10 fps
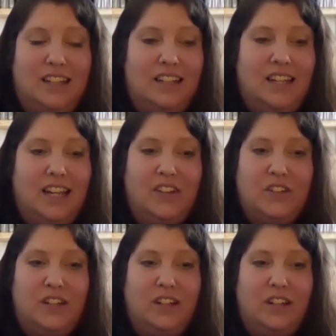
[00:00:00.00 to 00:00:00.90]

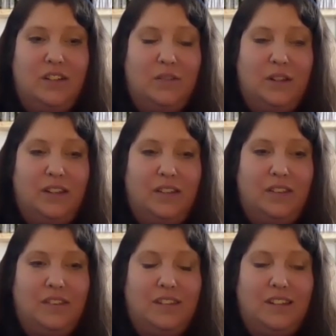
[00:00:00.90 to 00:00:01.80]
engaging
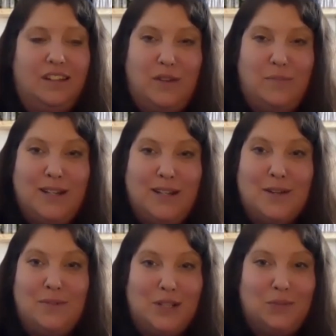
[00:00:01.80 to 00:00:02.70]
with everybody
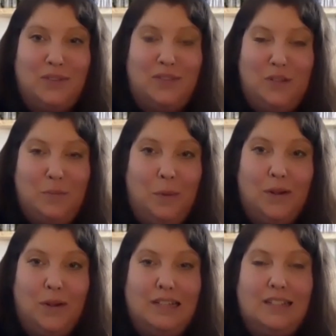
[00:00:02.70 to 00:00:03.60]
that works with
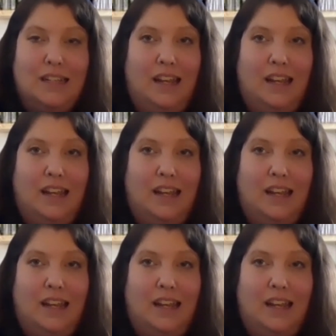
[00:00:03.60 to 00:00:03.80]
Viewpoint